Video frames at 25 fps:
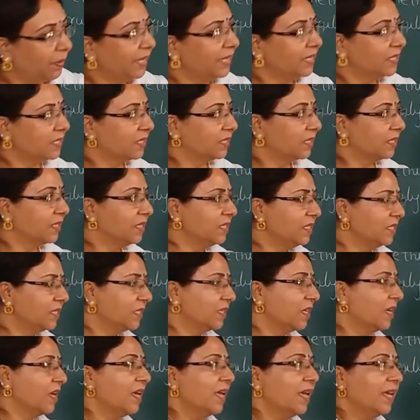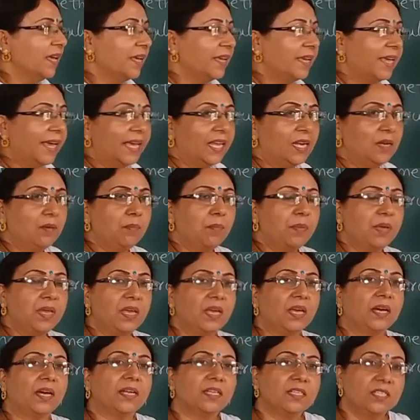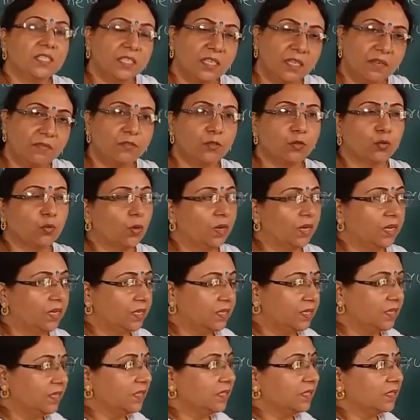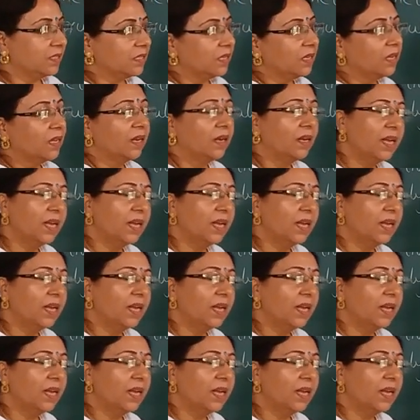places, can be achieved qualities.